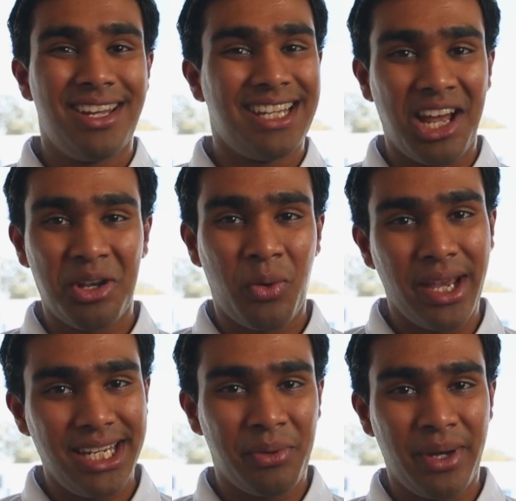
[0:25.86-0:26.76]
Now
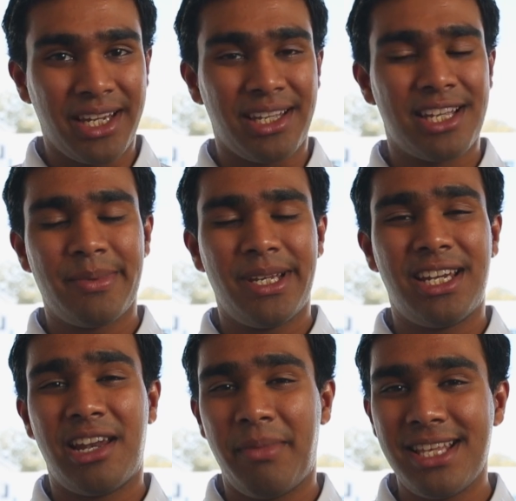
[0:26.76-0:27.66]
2020 has been
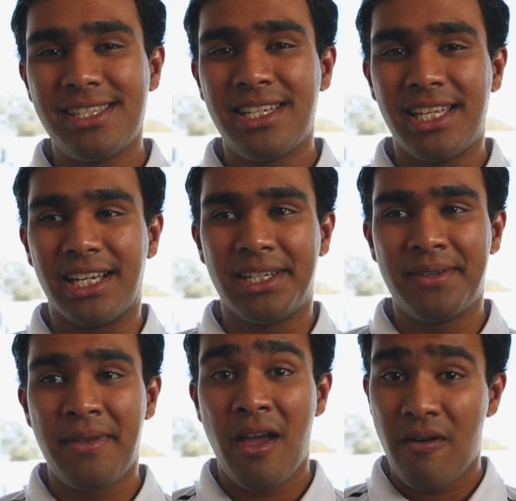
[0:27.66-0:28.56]
an amazing year
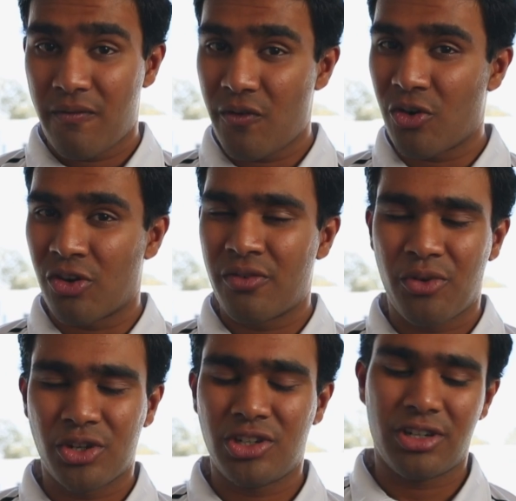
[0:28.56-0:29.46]
for
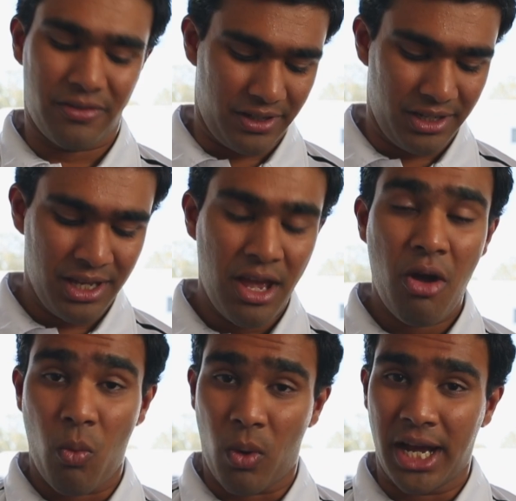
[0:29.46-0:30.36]
photography.
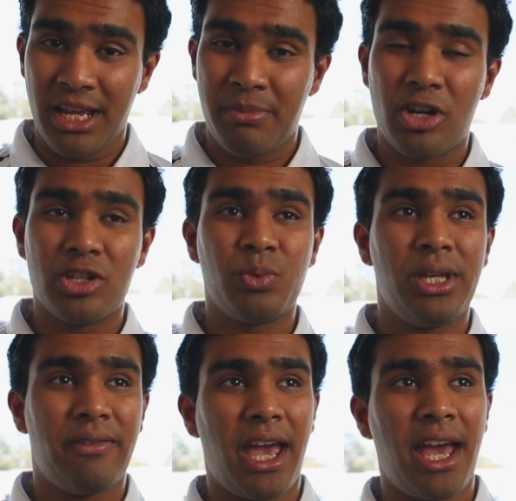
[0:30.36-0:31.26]
Why? Because
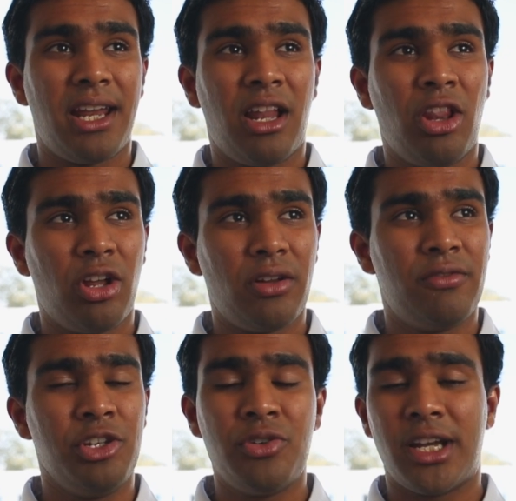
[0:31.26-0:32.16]
we've had a lot of
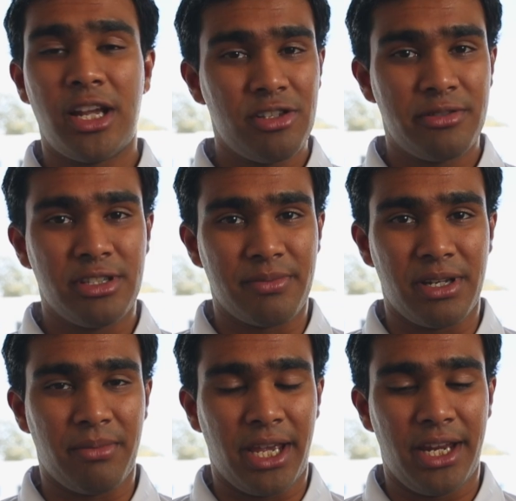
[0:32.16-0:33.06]
new announcements
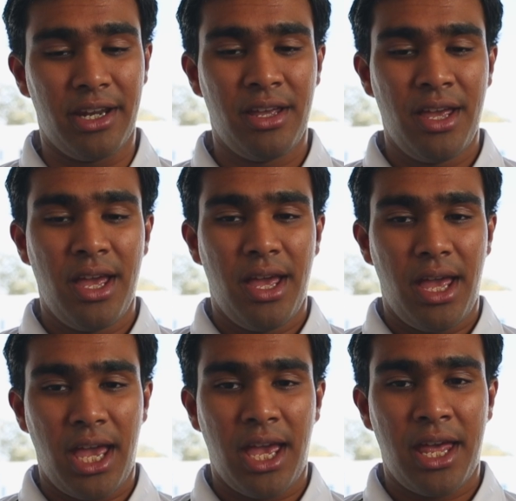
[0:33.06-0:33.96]
being made.
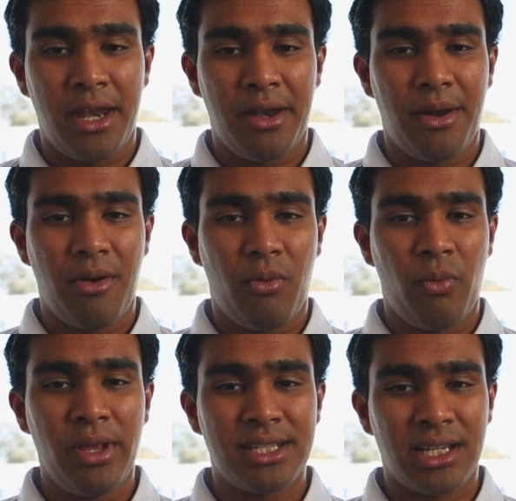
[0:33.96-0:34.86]
And
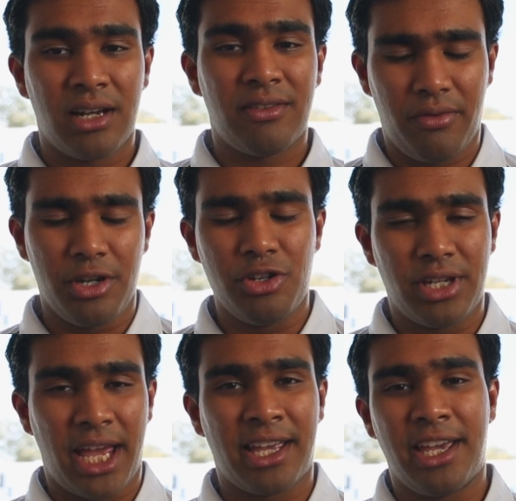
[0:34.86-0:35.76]
with the start of a new
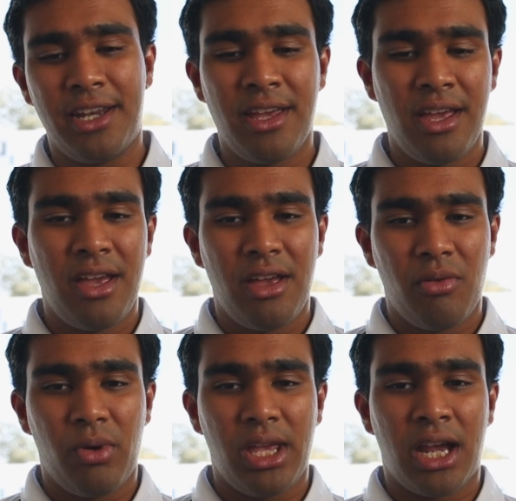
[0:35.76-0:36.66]
decade,
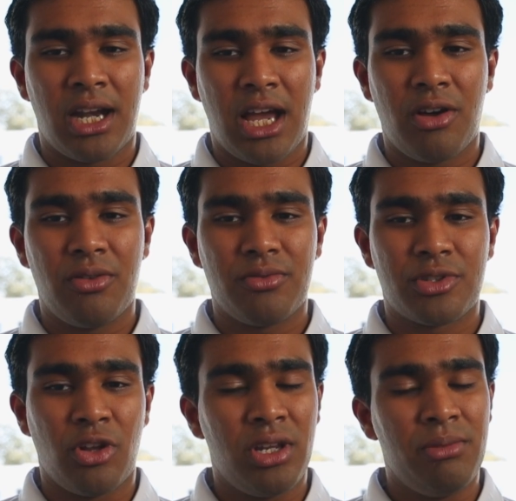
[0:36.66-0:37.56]
we are now
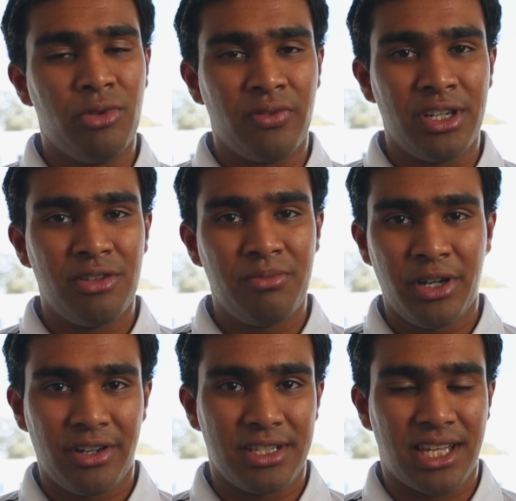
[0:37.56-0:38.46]
slowly moving to
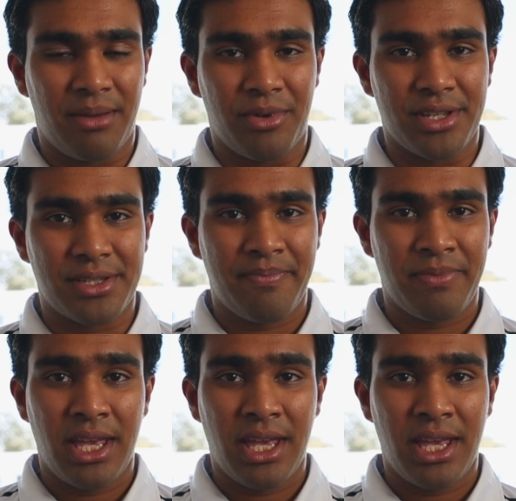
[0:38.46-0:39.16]
mirrorless cameras.